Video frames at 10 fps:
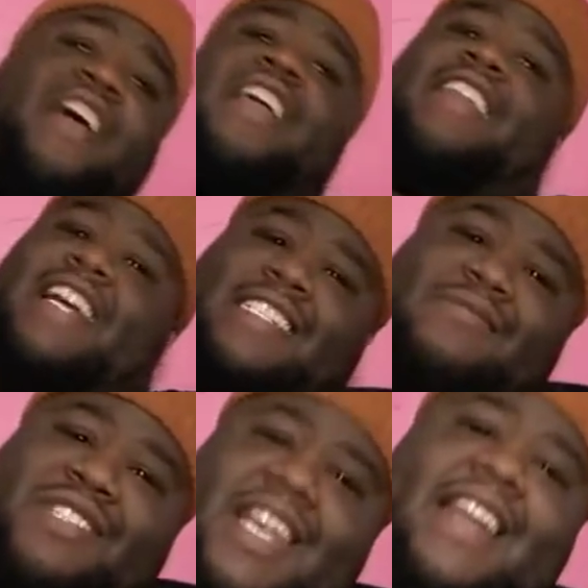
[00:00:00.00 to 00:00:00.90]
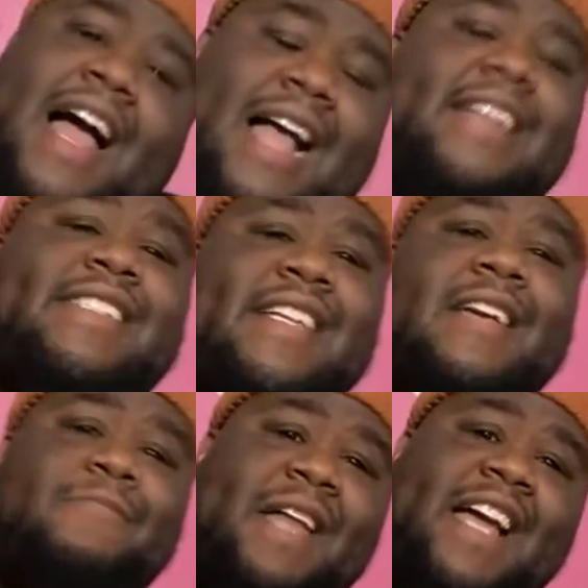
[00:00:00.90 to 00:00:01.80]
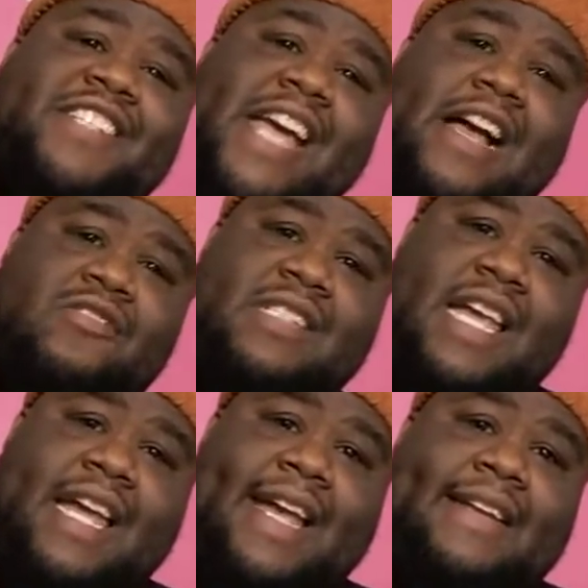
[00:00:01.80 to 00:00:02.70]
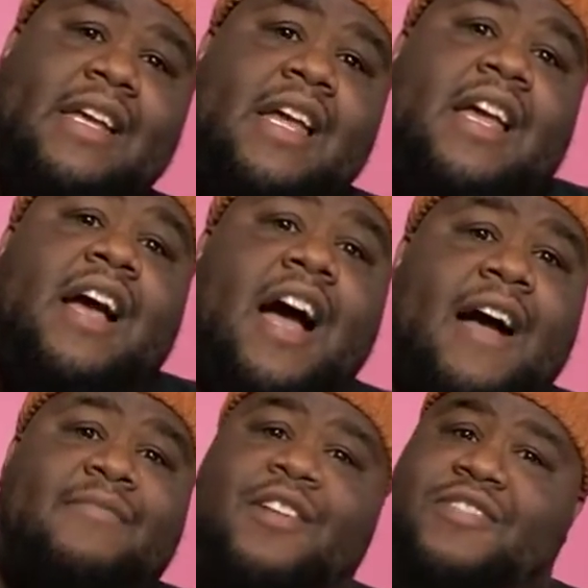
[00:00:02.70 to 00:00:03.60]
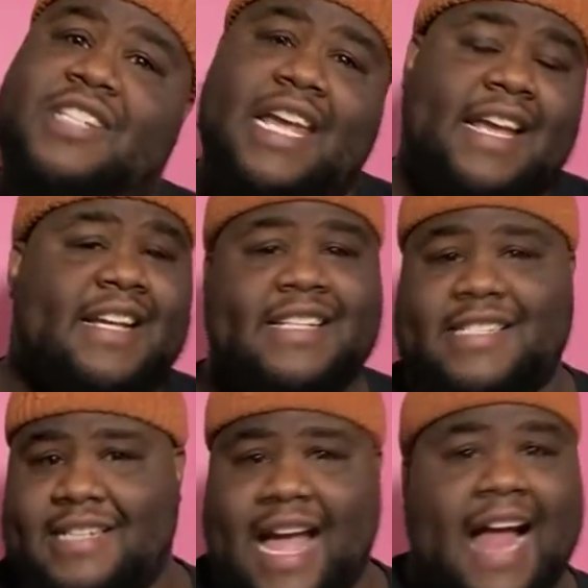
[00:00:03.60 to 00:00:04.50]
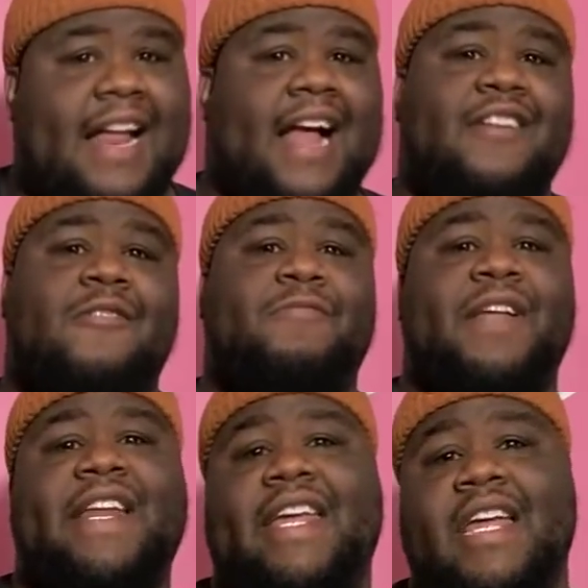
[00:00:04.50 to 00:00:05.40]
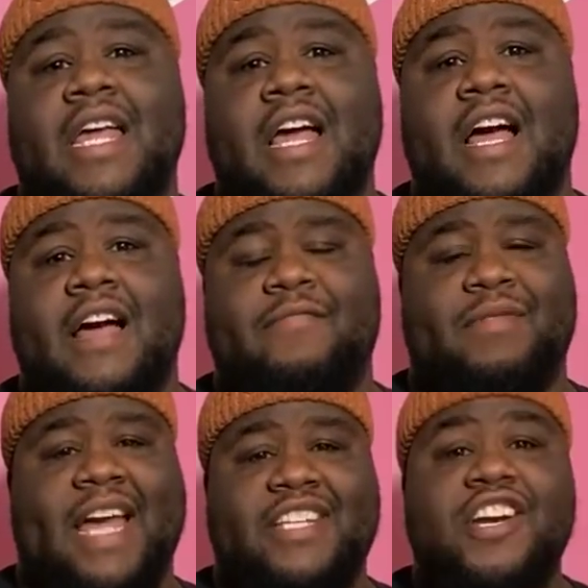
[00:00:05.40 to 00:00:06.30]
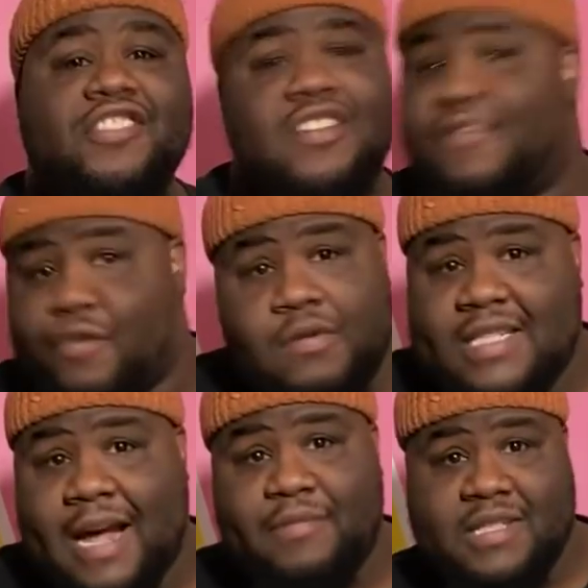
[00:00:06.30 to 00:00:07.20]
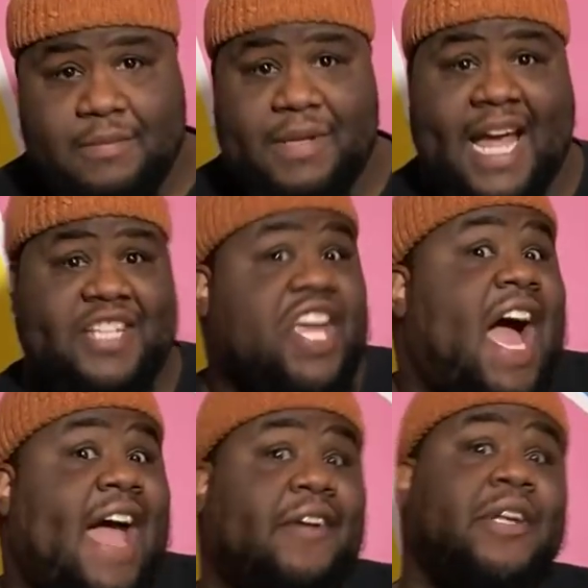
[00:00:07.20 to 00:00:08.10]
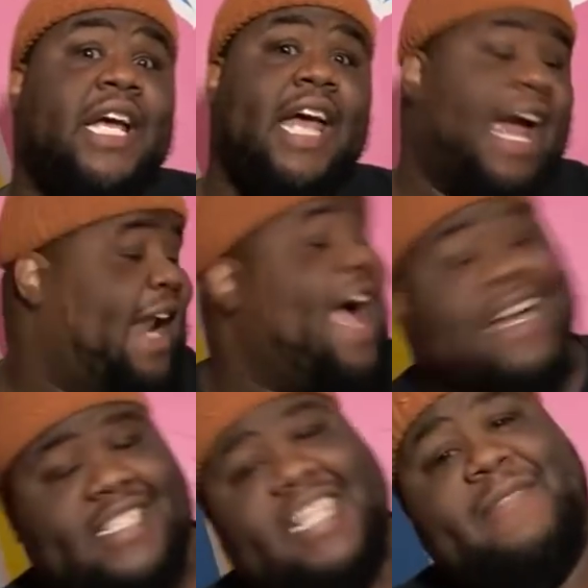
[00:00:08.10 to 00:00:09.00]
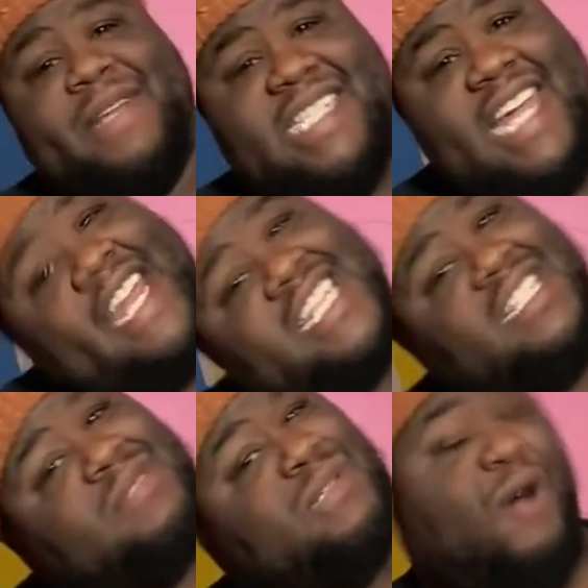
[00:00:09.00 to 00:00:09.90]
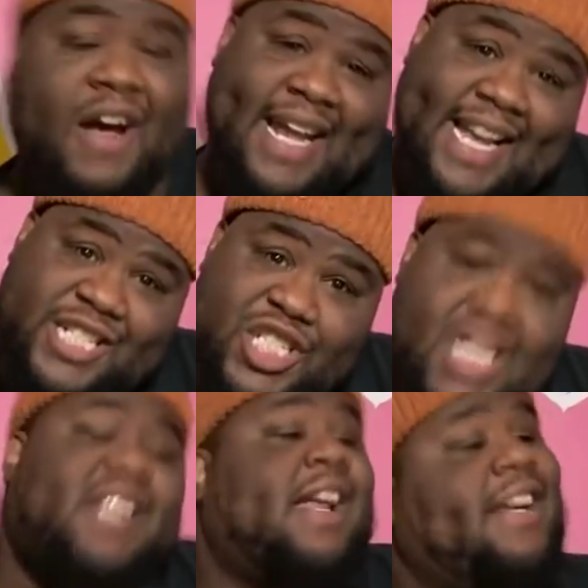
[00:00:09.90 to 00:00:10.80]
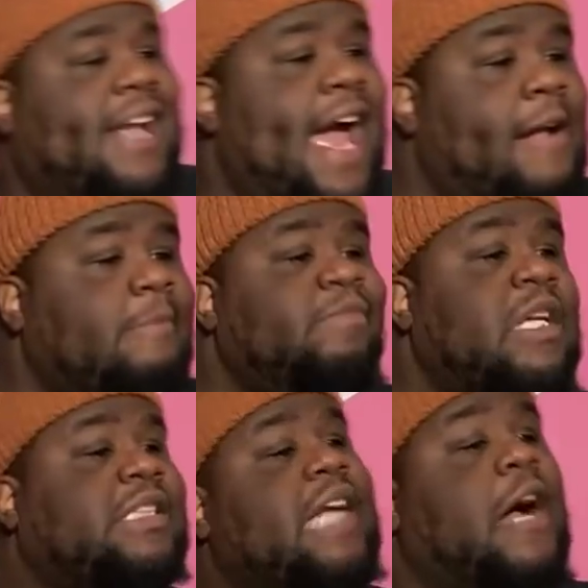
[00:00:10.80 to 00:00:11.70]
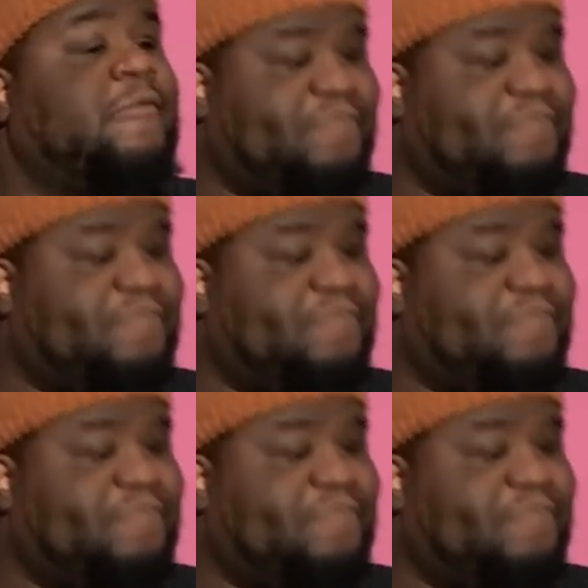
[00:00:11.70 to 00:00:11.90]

That's some shit I could see a black child saying, no shade, because I know plenty of black children. Of course, I was a black child, and I could see me saying some smart-ass shit like that. So,